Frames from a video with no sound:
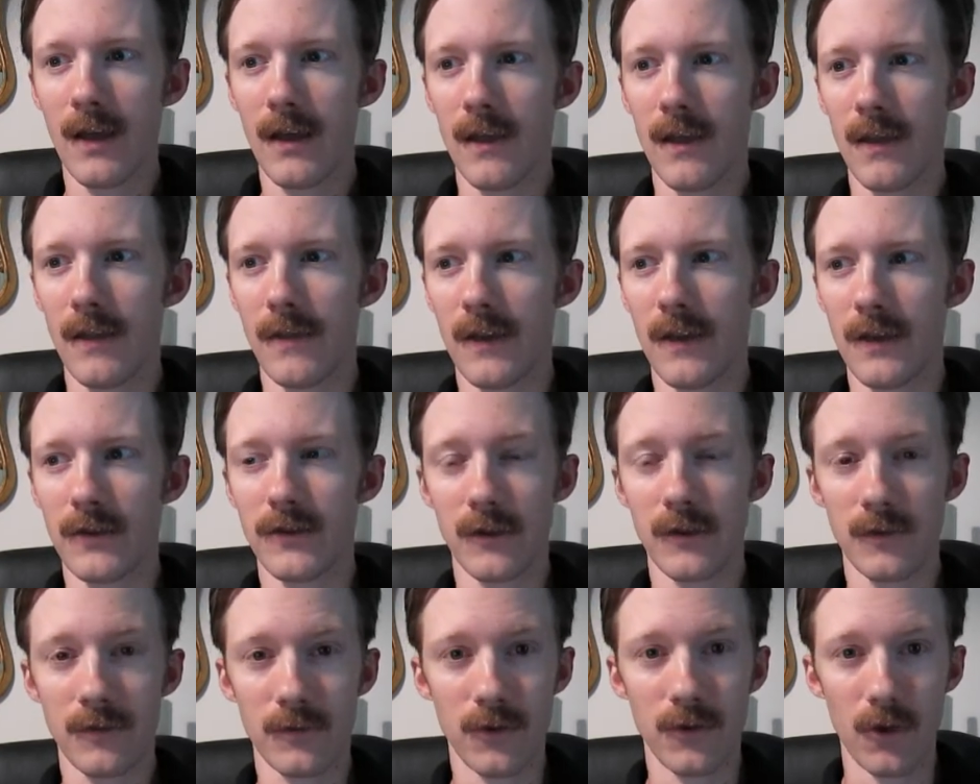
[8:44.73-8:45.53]
They
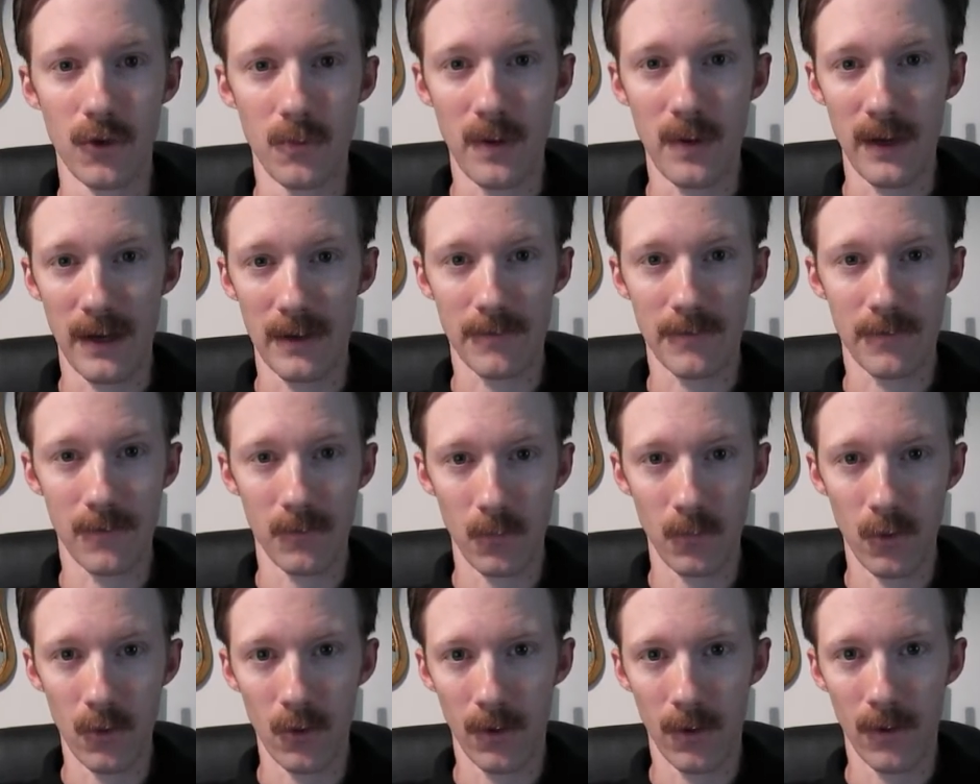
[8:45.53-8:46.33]
just go back for
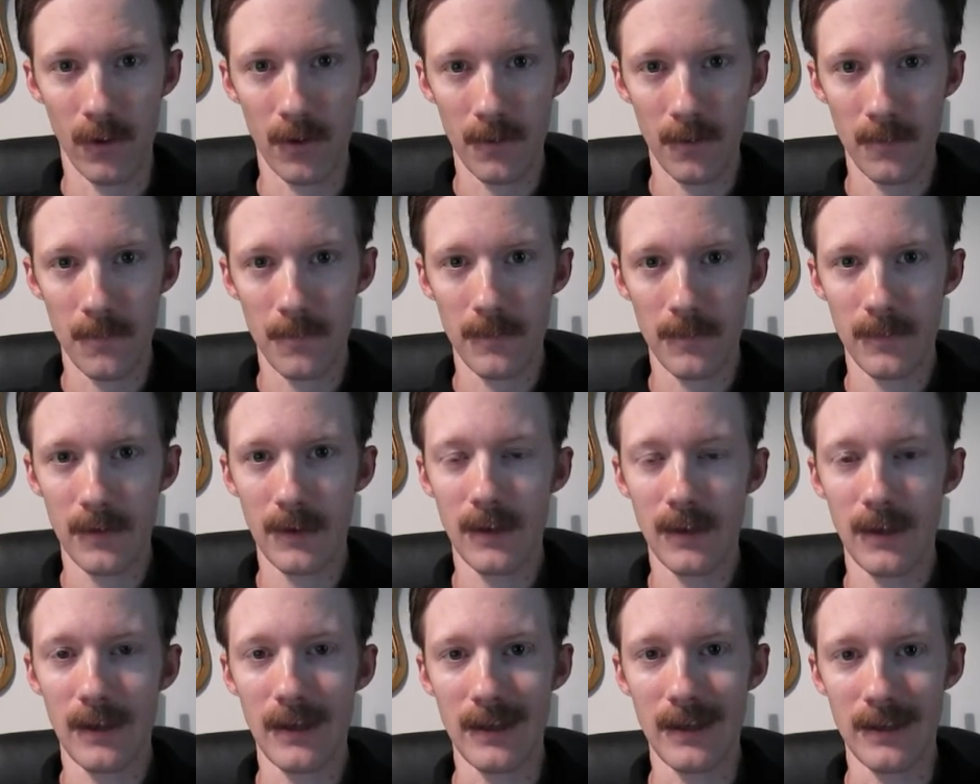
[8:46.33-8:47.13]
more,
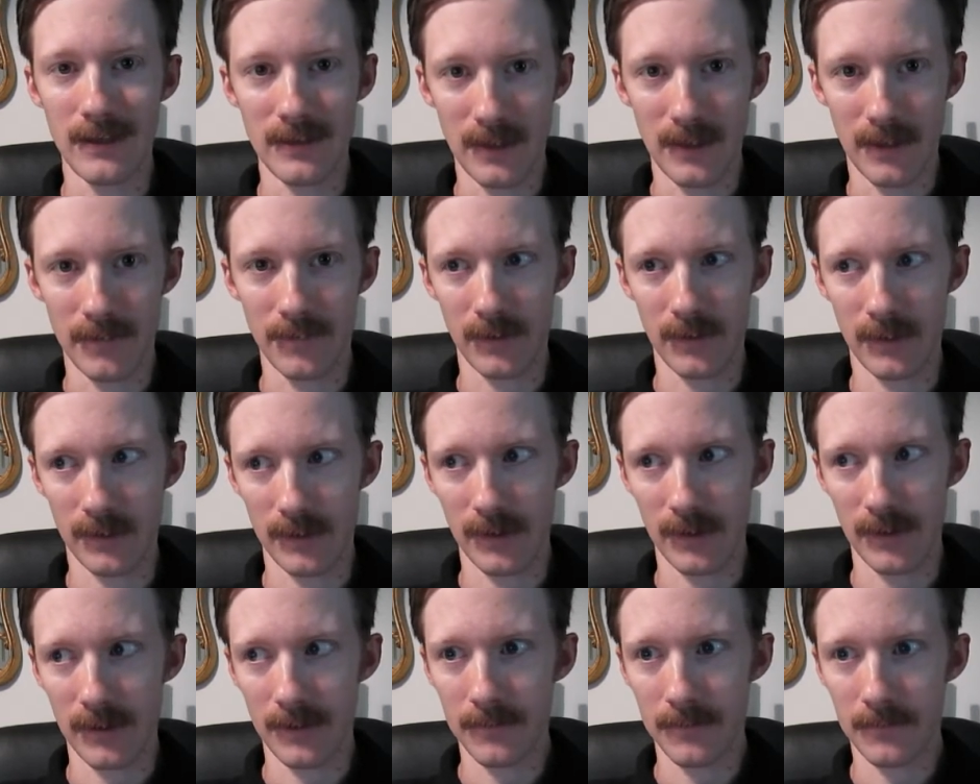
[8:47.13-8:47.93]
indefinitely.